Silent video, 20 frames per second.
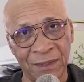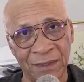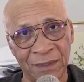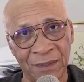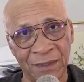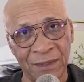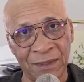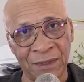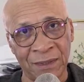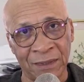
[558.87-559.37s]

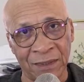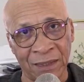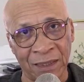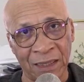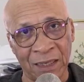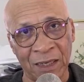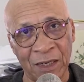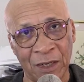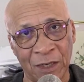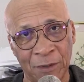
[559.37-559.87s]
and
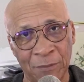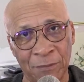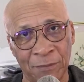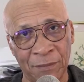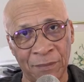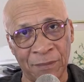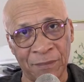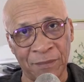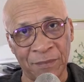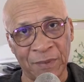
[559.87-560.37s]

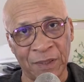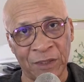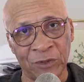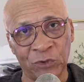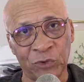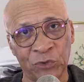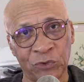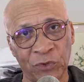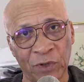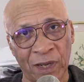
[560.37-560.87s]
come and
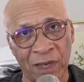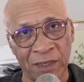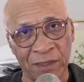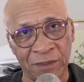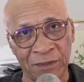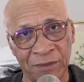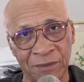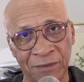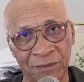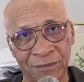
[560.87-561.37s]
try
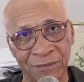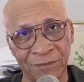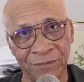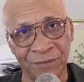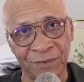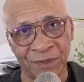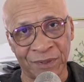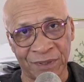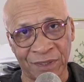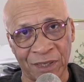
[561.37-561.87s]

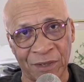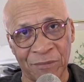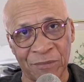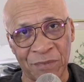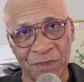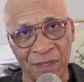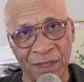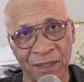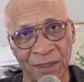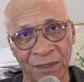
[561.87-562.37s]
the same
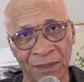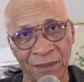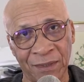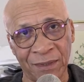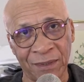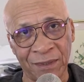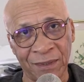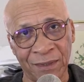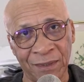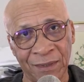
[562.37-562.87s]
thing,
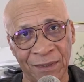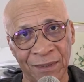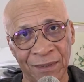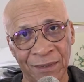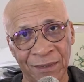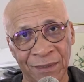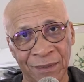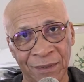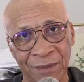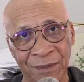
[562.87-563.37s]

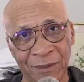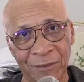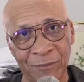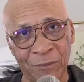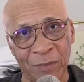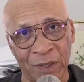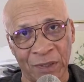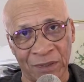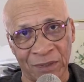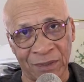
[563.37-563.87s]

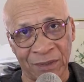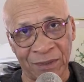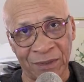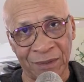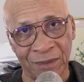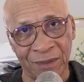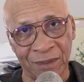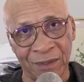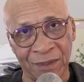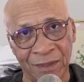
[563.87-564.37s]
but
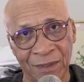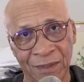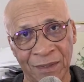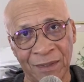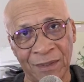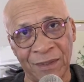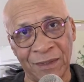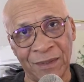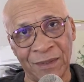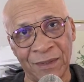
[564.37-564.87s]

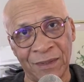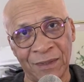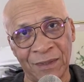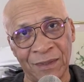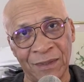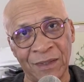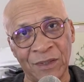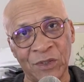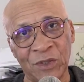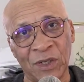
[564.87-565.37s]

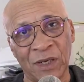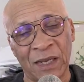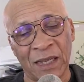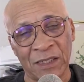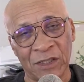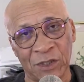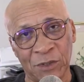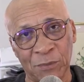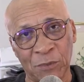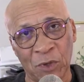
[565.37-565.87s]
he's a
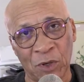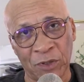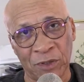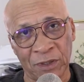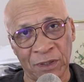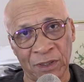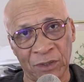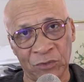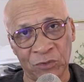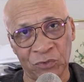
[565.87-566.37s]
lot smarter
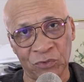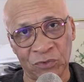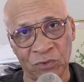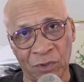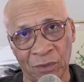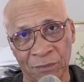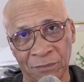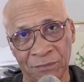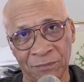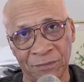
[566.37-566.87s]
than
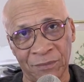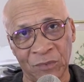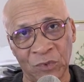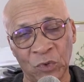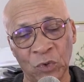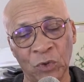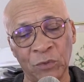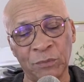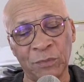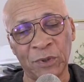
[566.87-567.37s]
Trump.
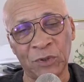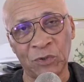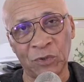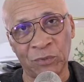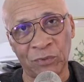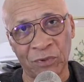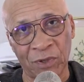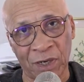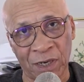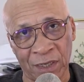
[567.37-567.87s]
Don't be
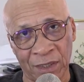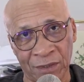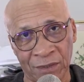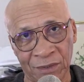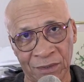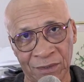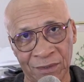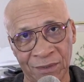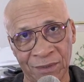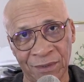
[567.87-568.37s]

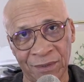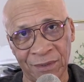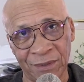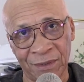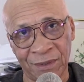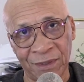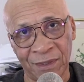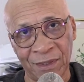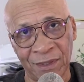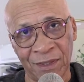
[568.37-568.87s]
surprised
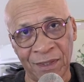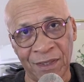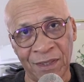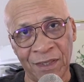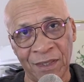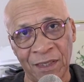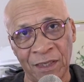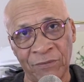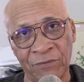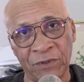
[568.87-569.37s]

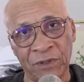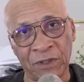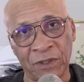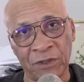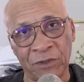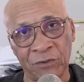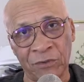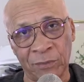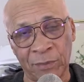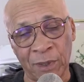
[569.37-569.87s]
if
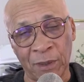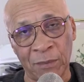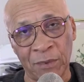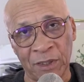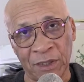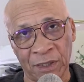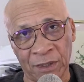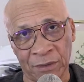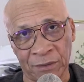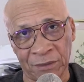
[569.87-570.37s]
another
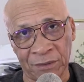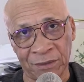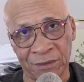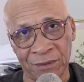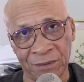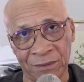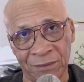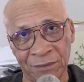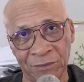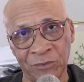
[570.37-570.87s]
Republican
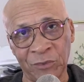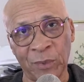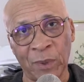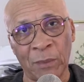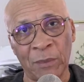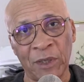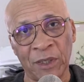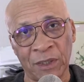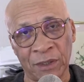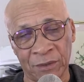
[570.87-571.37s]

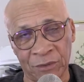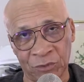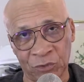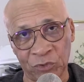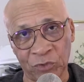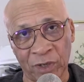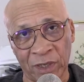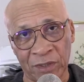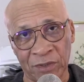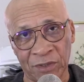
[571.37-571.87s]

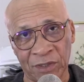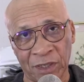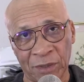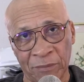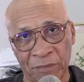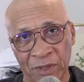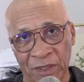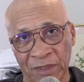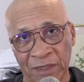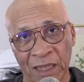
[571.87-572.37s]
try the same
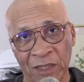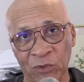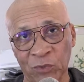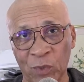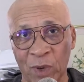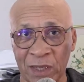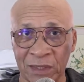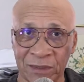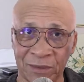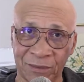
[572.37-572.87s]
thing. That's
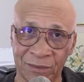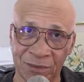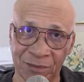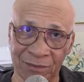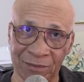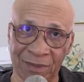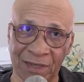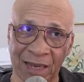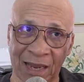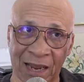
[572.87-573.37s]
what
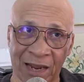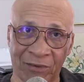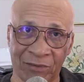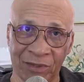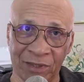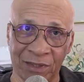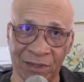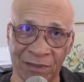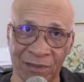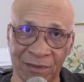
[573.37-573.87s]

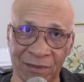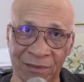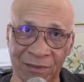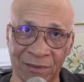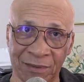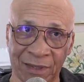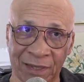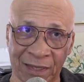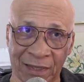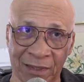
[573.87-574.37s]
Carrie
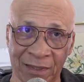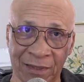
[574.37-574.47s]
Lake